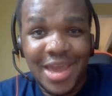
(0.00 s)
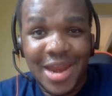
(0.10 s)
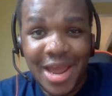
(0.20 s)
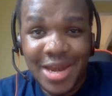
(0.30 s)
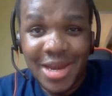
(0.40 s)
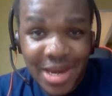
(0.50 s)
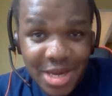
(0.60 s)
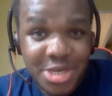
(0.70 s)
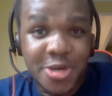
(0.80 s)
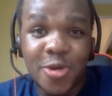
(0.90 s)
and I
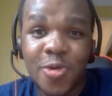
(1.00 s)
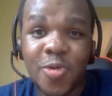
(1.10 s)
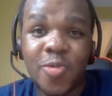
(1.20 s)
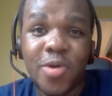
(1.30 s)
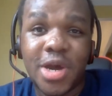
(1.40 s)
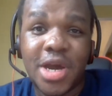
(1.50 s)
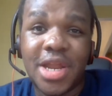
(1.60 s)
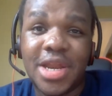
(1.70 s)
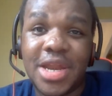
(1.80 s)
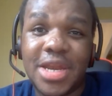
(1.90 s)
needed to do what